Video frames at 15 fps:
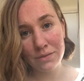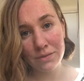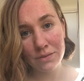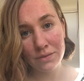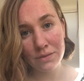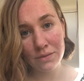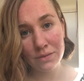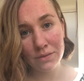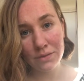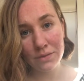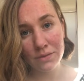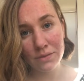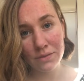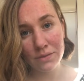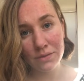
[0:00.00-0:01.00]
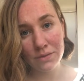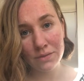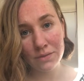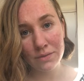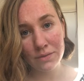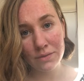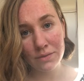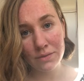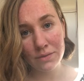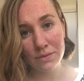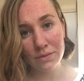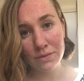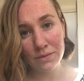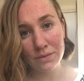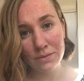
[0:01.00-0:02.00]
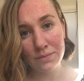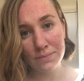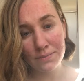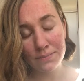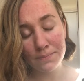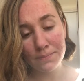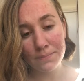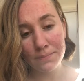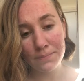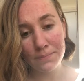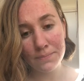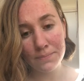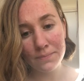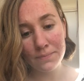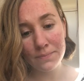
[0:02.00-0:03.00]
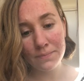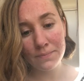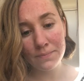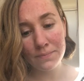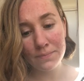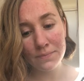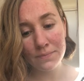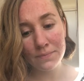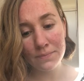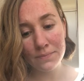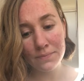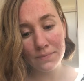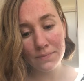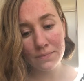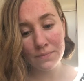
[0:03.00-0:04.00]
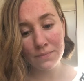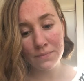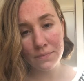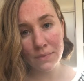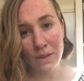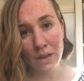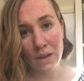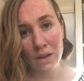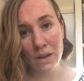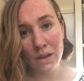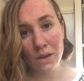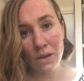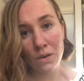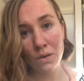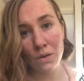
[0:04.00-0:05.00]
No one is speaking in this clip.